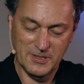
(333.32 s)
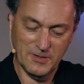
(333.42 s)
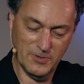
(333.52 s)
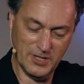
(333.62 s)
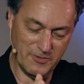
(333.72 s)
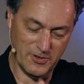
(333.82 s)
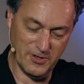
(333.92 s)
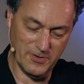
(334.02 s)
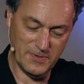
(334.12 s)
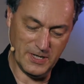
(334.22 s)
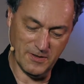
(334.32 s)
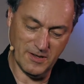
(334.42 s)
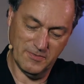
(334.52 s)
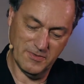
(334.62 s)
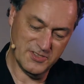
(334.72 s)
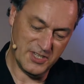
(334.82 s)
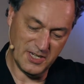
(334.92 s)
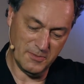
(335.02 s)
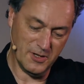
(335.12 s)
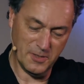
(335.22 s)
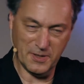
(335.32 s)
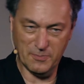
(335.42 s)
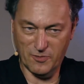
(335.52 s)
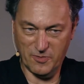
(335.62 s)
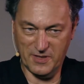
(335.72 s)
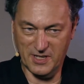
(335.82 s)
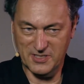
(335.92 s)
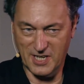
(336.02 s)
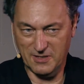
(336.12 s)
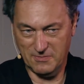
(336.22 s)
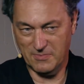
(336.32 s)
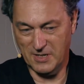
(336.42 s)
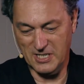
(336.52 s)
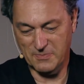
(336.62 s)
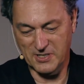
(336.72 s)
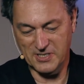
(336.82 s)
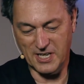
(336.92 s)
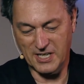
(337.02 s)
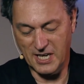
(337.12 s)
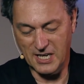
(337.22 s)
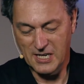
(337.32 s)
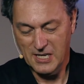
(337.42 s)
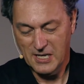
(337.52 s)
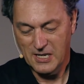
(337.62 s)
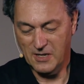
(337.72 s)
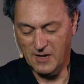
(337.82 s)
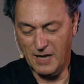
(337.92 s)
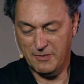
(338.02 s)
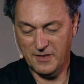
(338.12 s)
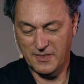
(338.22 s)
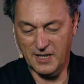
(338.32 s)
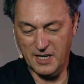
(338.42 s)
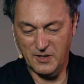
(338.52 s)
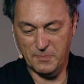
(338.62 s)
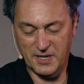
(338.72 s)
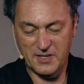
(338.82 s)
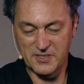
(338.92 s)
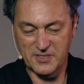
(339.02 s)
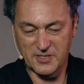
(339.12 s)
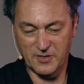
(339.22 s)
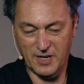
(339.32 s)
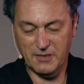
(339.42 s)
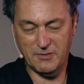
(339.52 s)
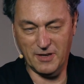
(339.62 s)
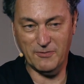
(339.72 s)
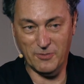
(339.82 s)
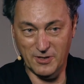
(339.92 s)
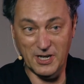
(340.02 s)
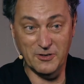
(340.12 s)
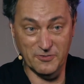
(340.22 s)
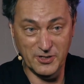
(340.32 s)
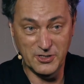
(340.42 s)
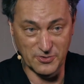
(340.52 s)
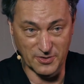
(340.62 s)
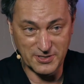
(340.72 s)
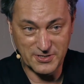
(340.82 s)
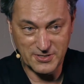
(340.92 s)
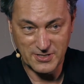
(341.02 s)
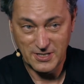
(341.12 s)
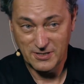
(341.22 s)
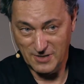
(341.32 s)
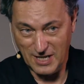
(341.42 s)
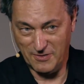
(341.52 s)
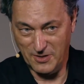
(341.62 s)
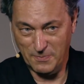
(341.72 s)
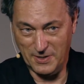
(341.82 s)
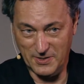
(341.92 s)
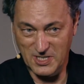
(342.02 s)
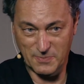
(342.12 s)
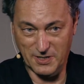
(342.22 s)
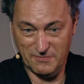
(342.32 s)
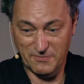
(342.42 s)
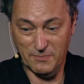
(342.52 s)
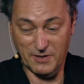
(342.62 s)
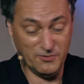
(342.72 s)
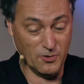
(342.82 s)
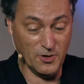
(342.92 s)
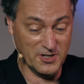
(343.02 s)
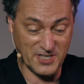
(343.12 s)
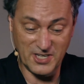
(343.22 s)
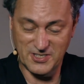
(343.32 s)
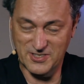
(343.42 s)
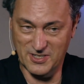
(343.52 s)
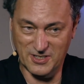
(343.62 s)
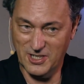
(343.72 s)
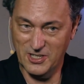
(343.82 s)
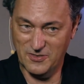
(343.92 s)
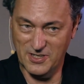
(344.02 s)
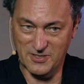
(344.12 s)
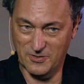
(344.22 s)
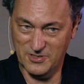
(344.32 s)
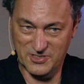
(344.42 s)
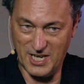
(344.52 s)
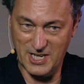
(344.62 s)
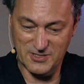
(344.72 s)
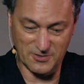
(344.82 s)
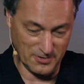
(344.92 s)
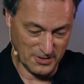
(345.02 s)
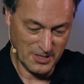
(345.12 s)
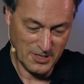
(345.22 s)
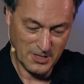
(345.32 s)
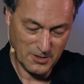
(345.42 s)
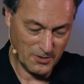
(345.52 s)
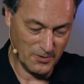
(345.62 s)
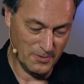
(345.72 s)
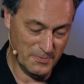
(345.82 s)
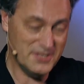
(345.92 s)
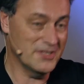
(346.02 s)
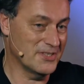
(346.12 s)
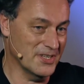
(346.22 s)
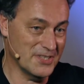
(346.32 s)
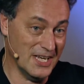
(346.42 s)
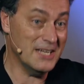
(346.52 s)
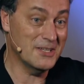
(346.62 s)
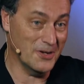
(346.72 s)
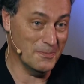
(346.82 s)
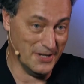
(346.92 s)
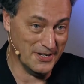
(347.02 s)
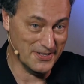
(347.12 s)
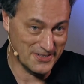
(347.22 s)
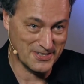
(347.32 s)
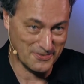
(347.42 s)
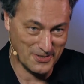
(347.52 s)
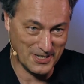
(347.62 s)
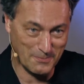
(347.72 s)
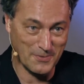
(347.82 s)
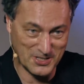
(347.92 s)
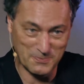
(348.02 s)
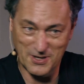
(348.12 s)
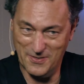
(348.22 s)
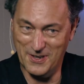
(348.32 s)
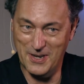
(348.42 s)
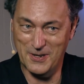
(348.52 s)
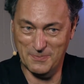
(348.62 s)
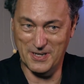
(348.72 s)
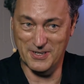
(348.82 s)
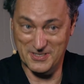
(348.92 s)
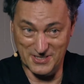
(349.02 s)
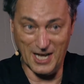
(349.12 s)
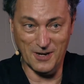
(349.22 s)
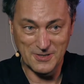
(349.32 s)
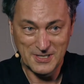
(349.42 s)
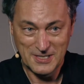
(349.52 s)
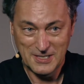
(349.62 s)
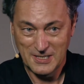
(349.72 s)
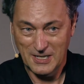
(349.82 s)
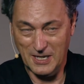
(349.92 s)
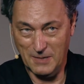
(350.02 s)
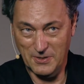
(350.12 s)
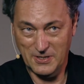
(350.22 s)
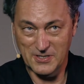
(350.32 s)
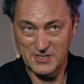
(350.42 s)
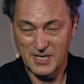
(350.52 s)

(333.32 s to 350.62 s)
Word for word: whatever, you know, seeing it a little bit more from the inside uh, as much as I can. You know, I think that independence is a great thing for individuals to have independence, but but for organizations and countries or states or or businesses, interdependence is really much better than independence now, uh, because